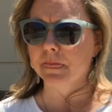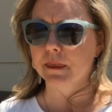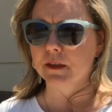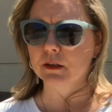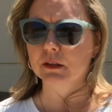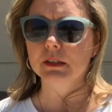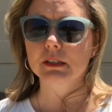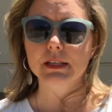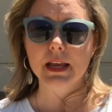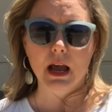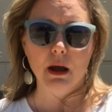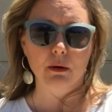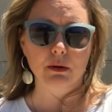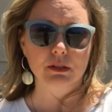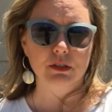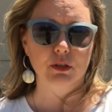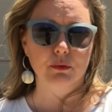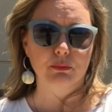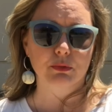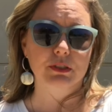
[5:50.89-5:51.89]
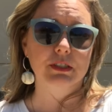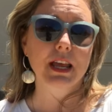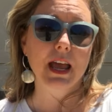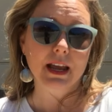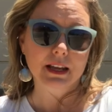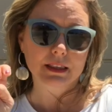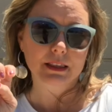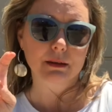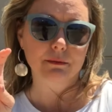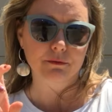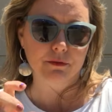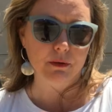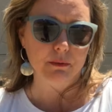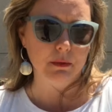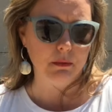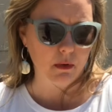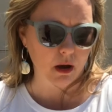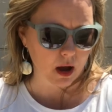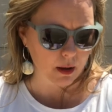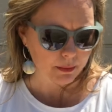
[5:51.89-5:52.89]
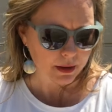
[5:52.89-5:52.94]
to the tower to protect them from the mob.